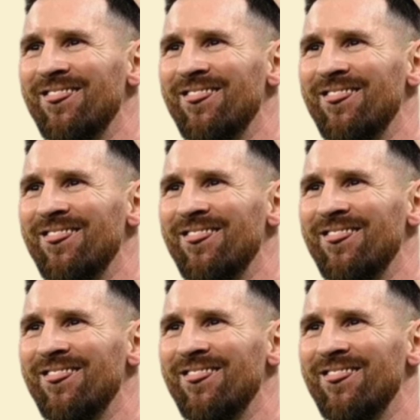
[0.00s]

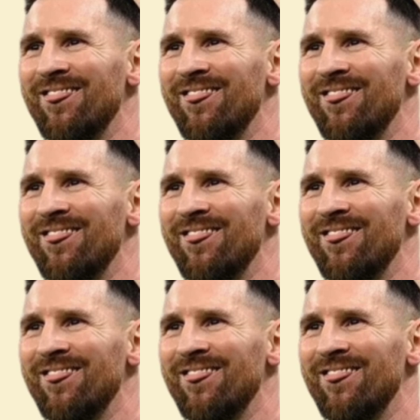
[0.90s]

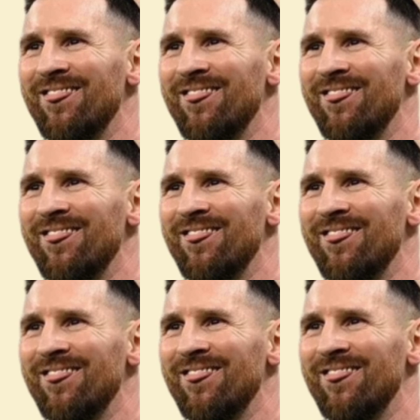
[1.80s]

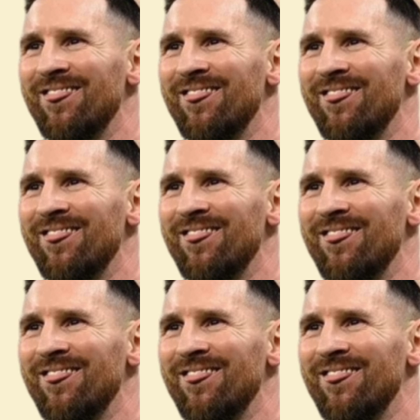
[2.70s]

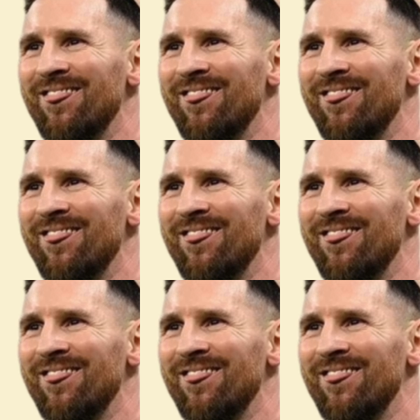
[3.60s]
No one is speaking in this clip.